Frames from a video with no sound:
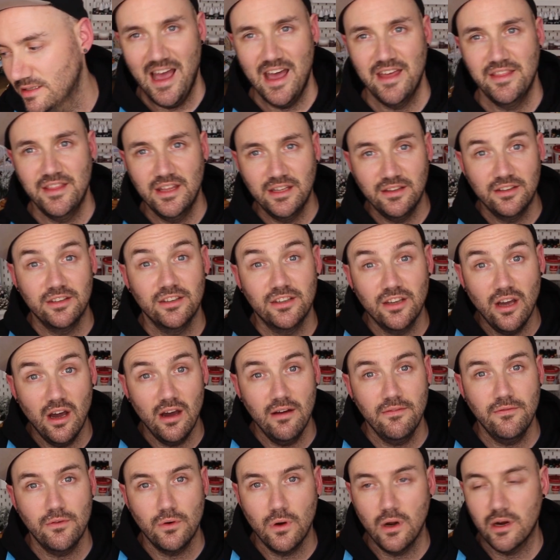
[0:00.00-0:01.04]
And then to
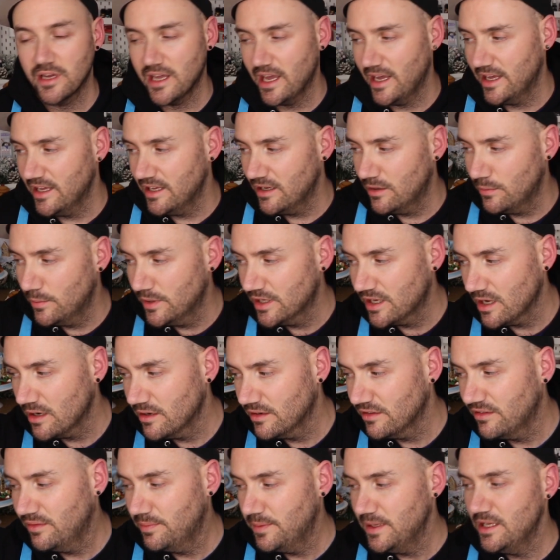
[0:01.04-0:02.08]
cover our cake, we're
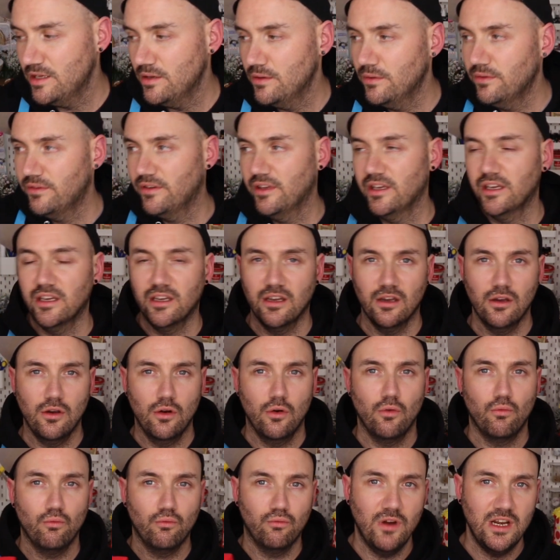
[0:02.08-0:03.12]
going to be using
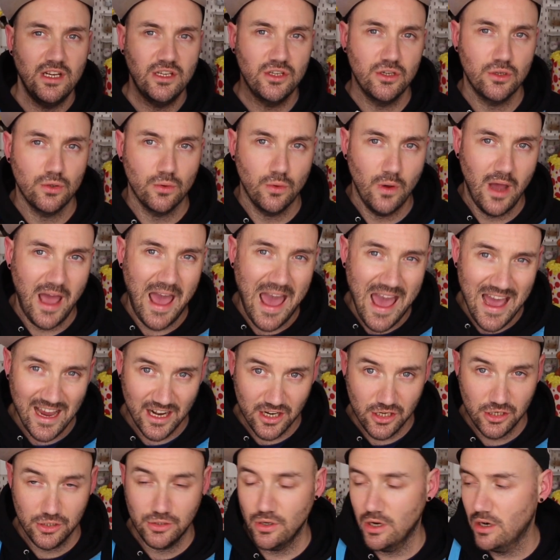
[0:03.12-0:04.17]
Renshaw
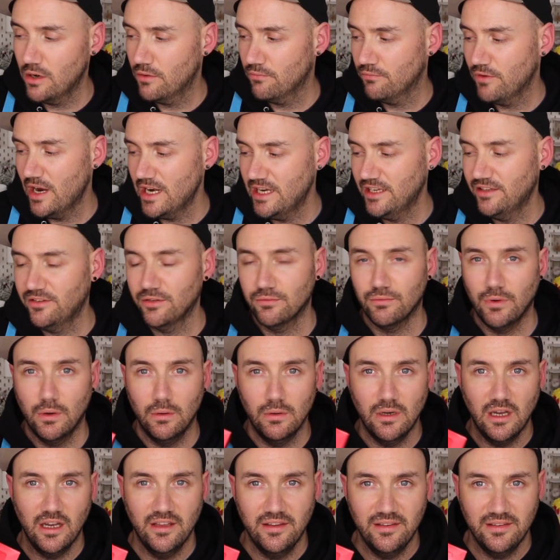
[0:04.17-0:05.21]
Extra Ready to
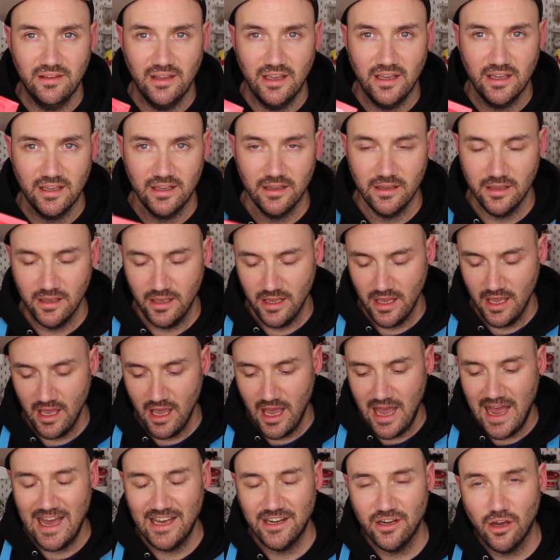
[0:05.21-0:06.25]
Roll icing.
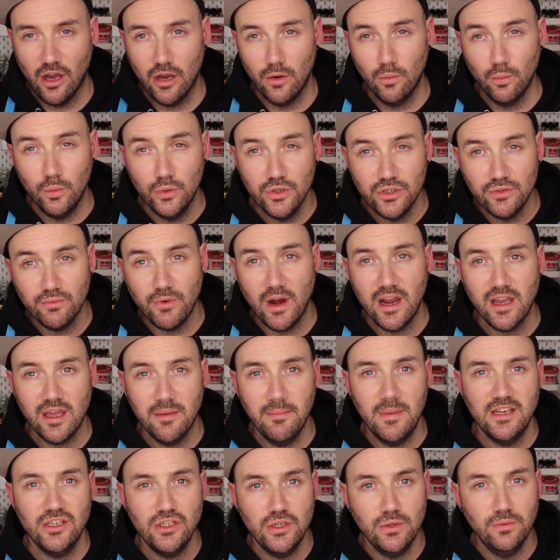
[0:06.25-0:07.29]
And I would
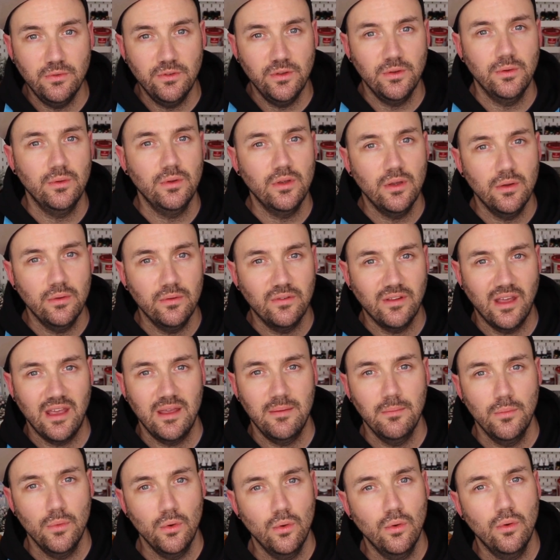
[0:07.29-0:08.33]
recommend you do use a
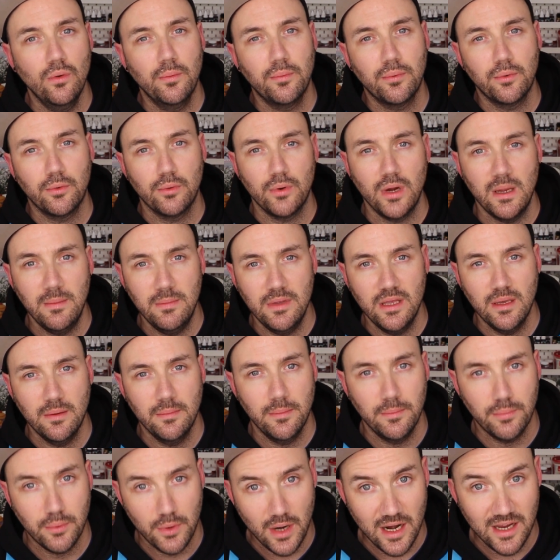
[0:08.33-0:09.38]
more
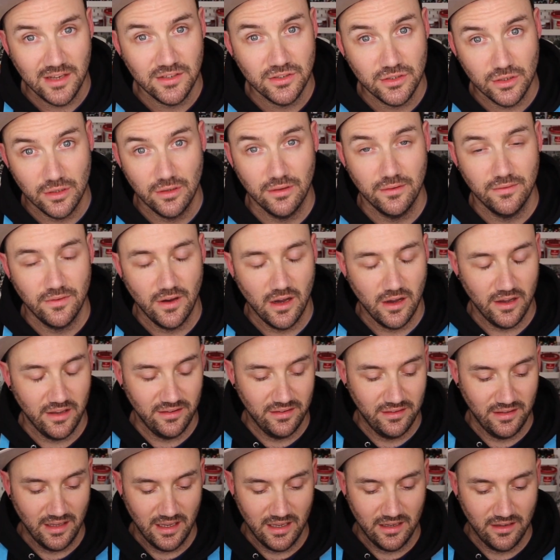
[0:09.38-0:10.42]
premium brand of
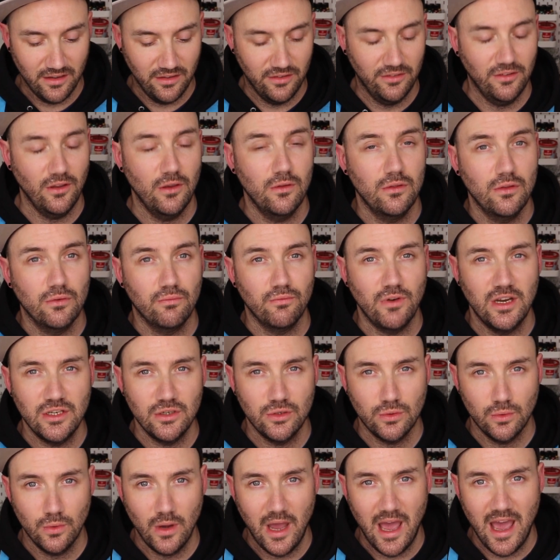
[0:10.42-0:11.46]
icing, so the
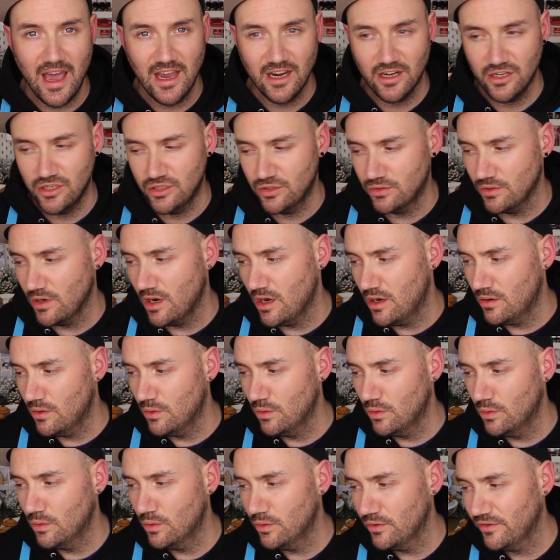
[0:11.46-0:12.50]
Renshaw Extra
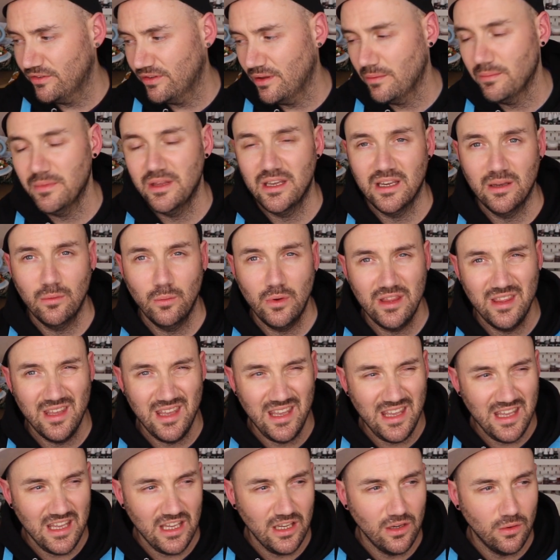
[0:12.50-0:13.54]
or something
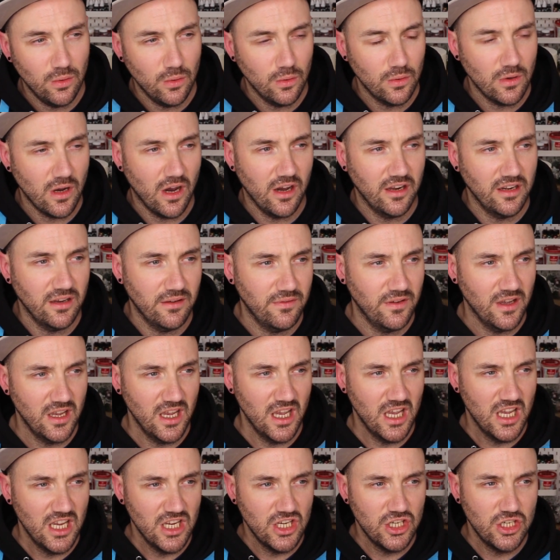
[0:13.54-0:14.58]
with equal kind of
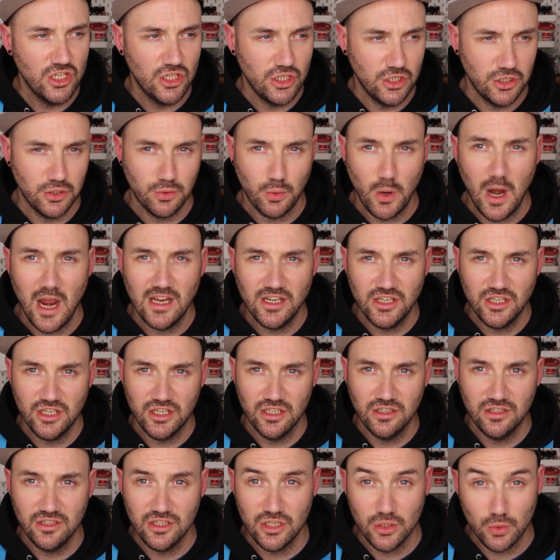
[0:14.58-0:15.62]
stretch
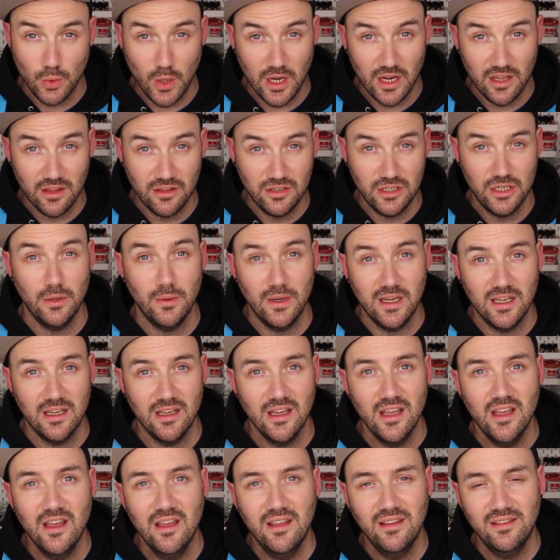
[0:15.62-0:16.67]
and strength to
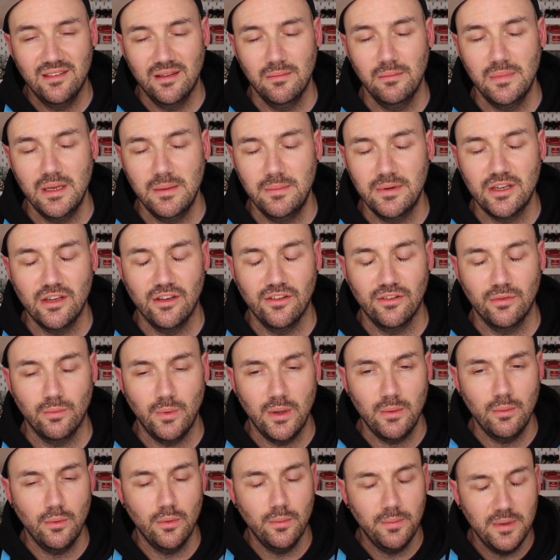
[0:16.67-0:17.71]
it, simply because
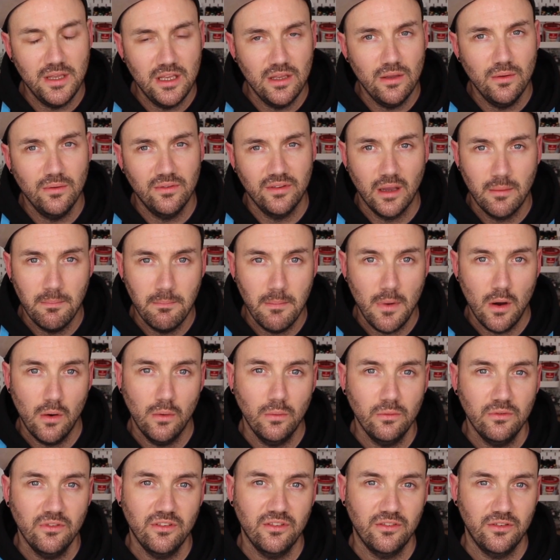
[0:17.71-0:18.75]
we will be using
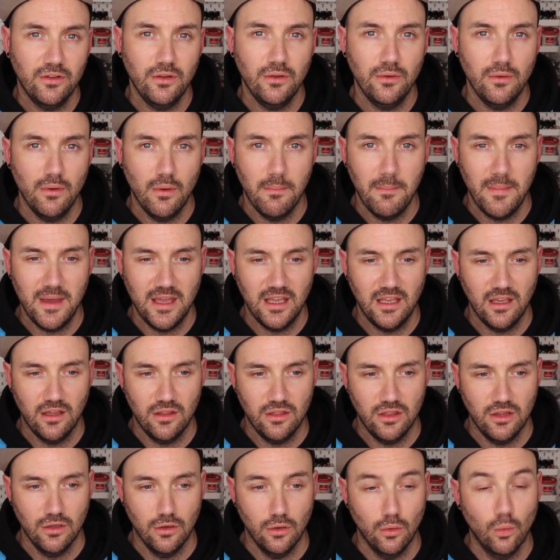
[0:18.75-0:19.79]
molds to
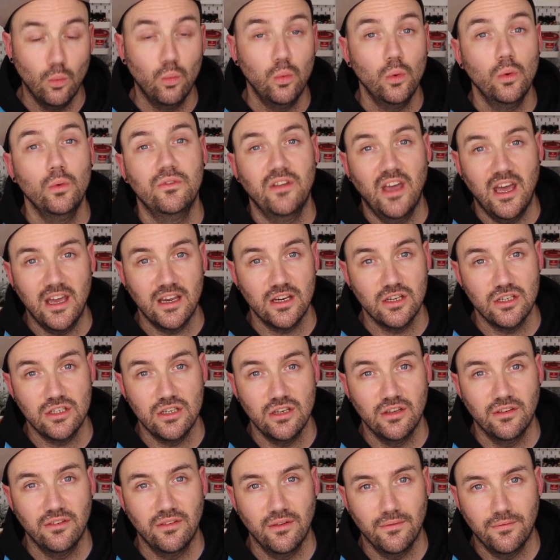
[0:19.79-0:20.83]
make the wool
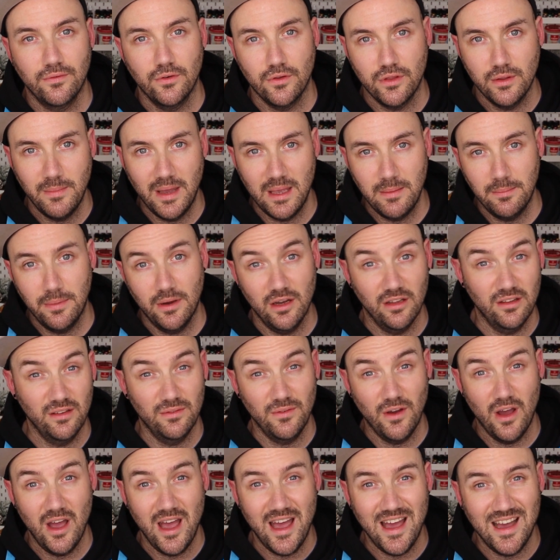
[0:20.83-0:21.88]
textures for the main part of
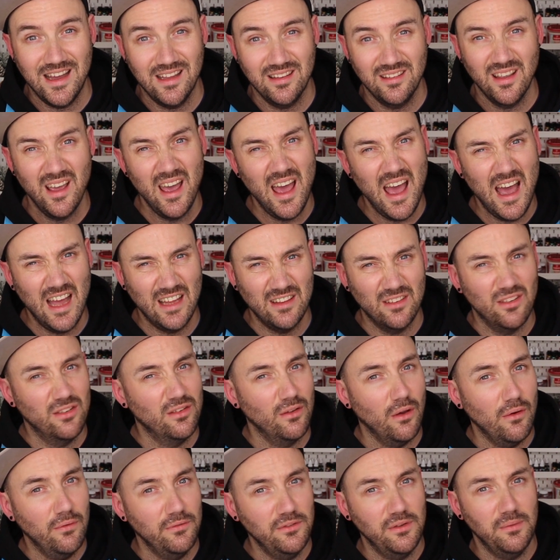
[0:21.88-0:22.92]
our hat, and
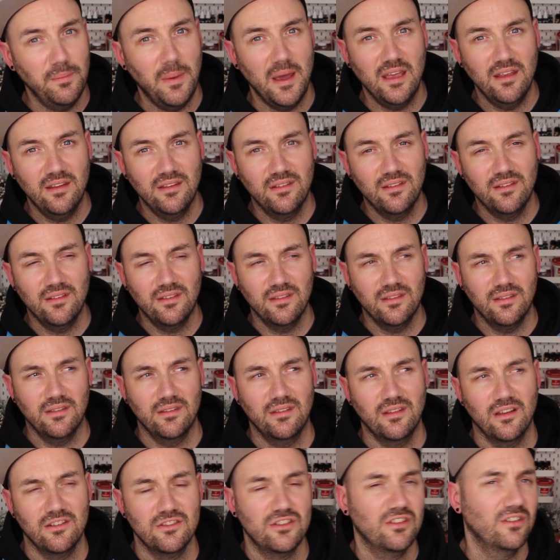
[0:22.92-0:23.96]
softer pastes
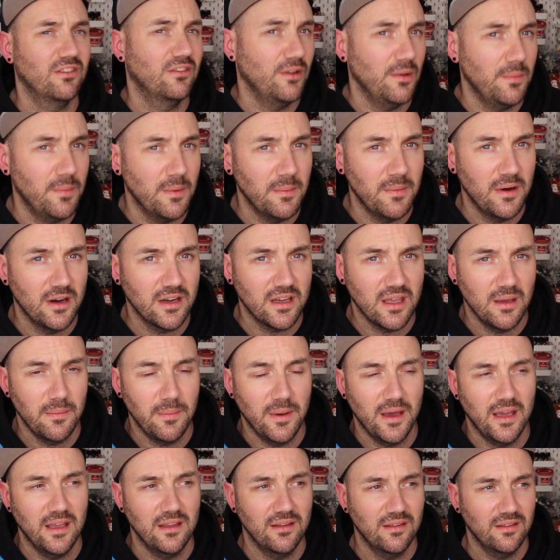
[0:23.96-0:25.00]
such as supermarket
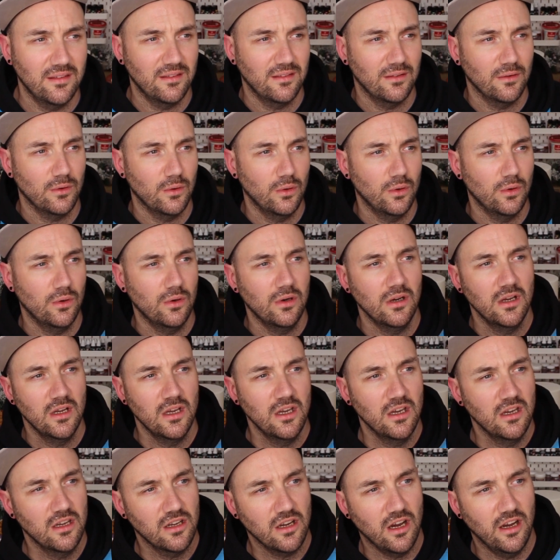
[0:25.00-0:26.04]
pastes or
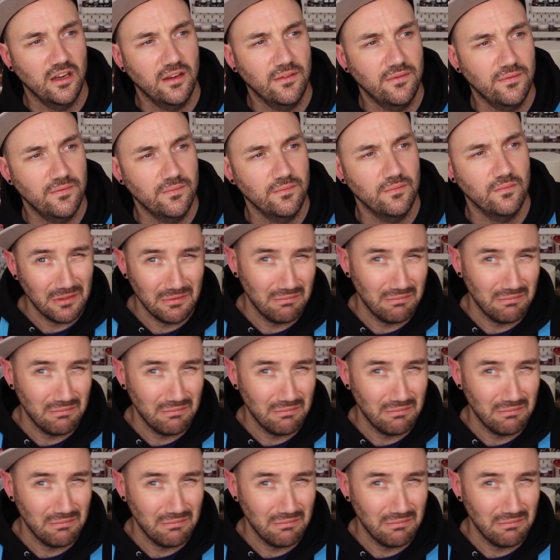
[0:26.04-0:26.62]
kind of